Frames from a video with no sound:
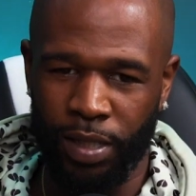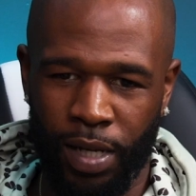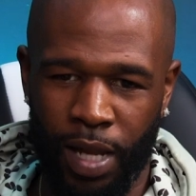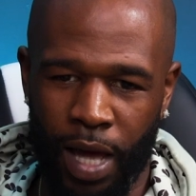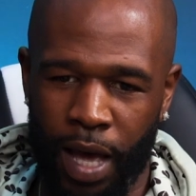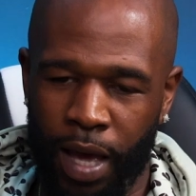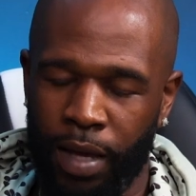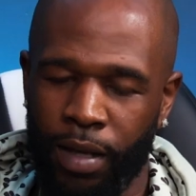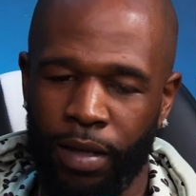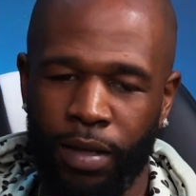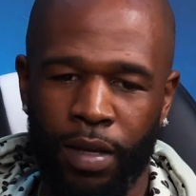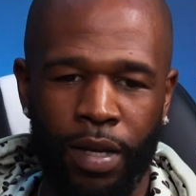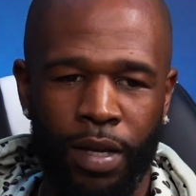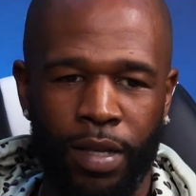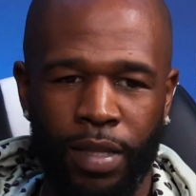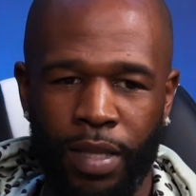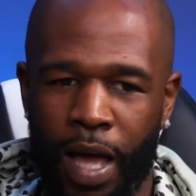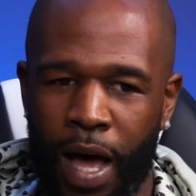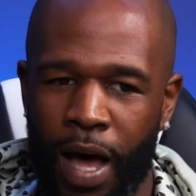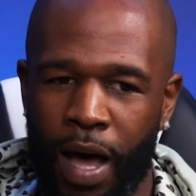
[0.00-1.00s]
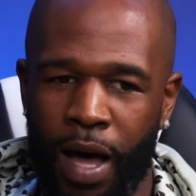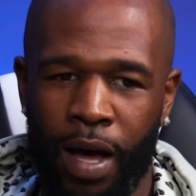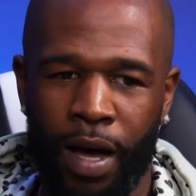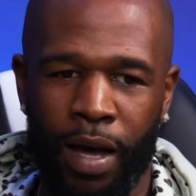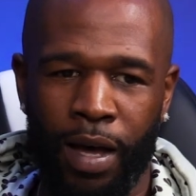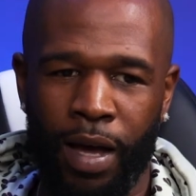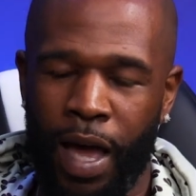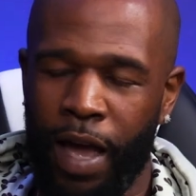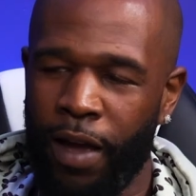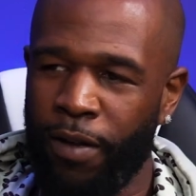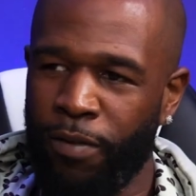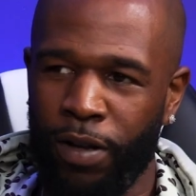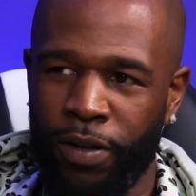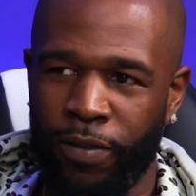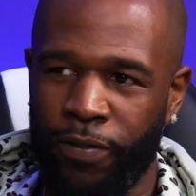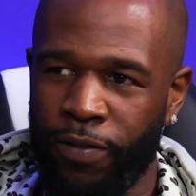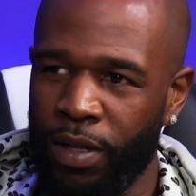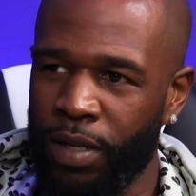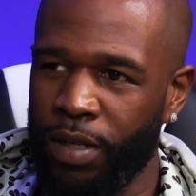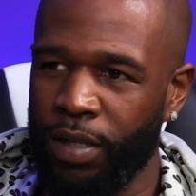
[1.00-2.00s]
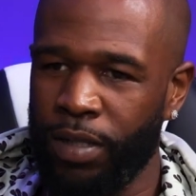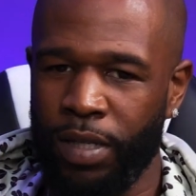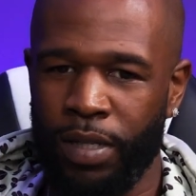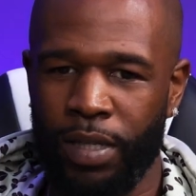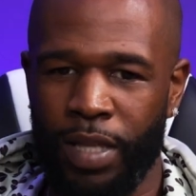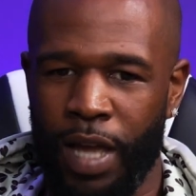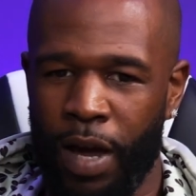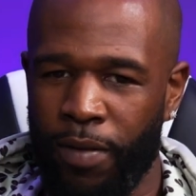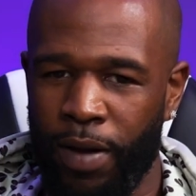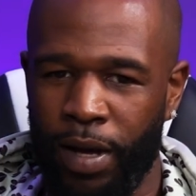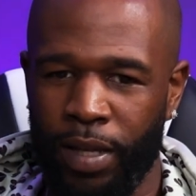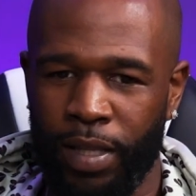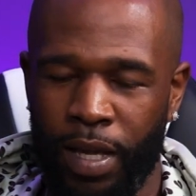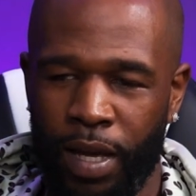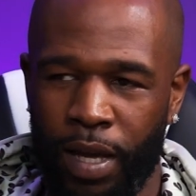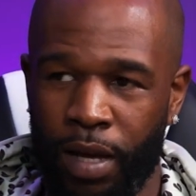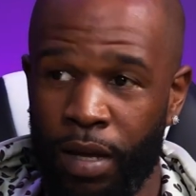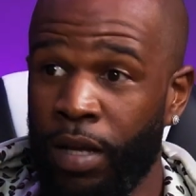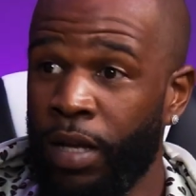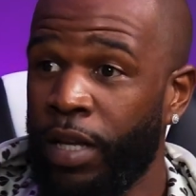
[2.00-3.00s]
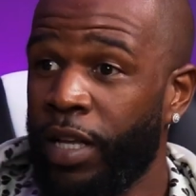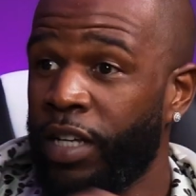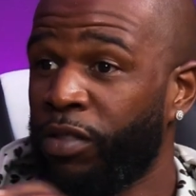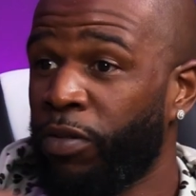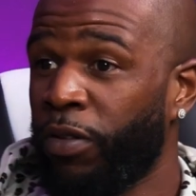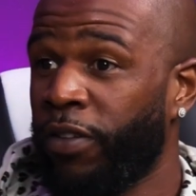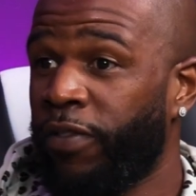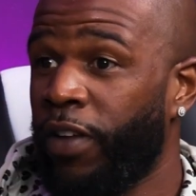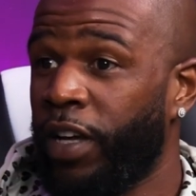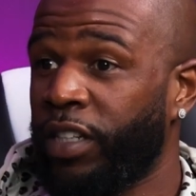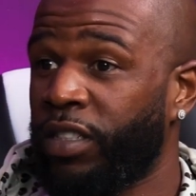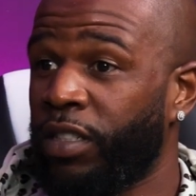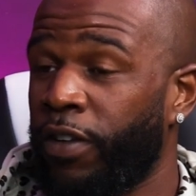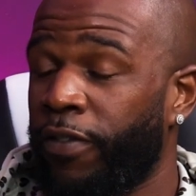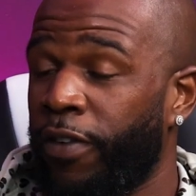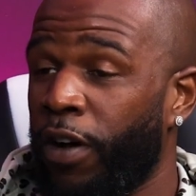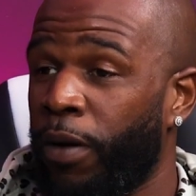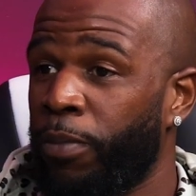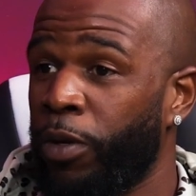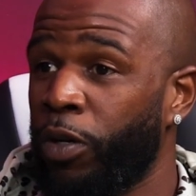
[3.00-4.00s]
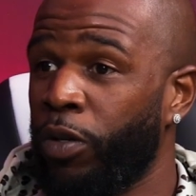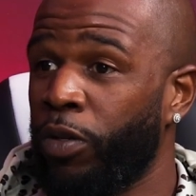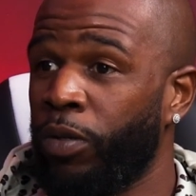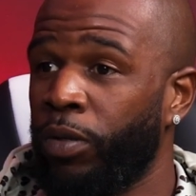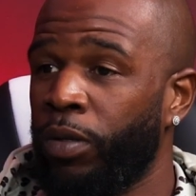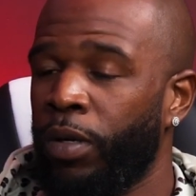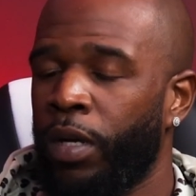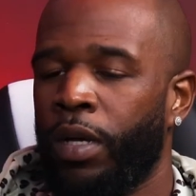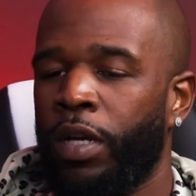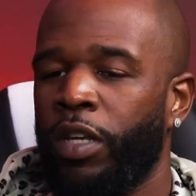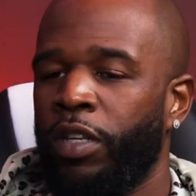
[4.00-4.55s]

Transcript: like, nah, I ain't really feeling it. Not right now. It's a reflection of her mood.